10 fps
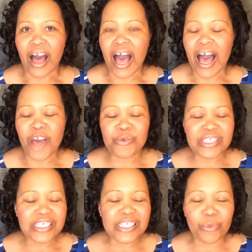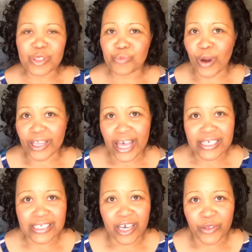I was in someone's
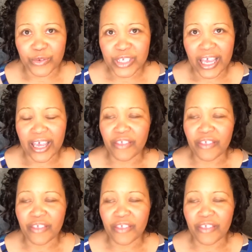broadcast the other day